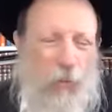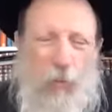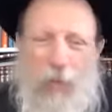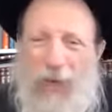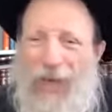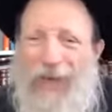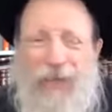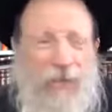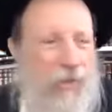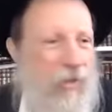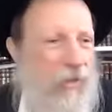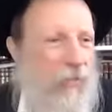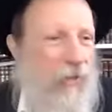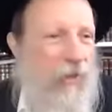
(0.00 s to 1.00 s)
rock or
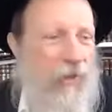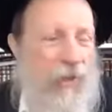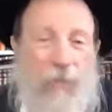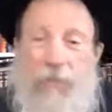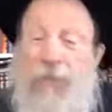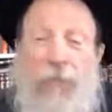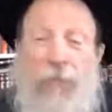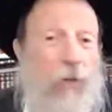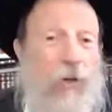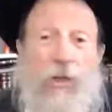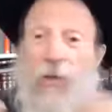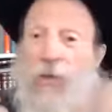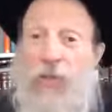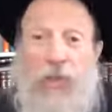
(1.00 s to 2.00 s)
something and before he
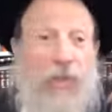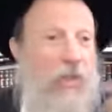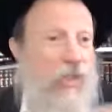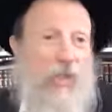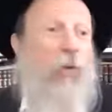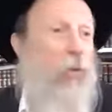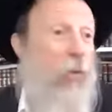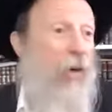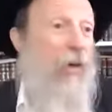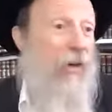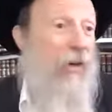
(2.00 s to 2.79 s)
knows it he's in the water